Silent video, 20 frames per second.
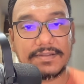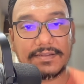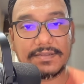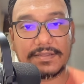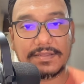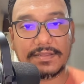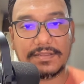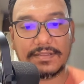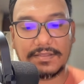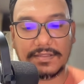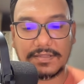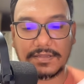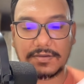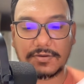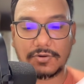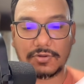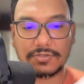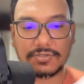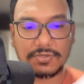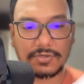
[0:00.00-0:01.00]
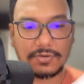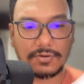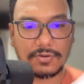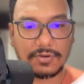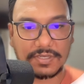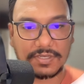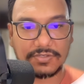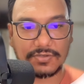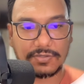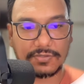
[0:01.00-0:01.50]
the console
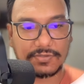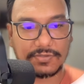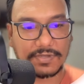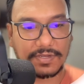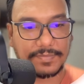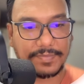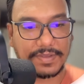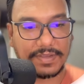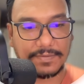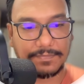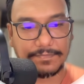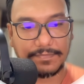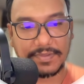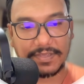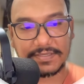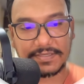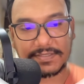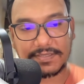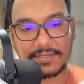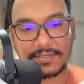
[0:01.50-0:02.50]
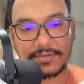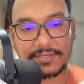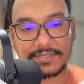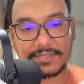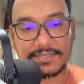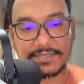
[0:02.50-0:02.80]
log is also coming up. Yes, you can see the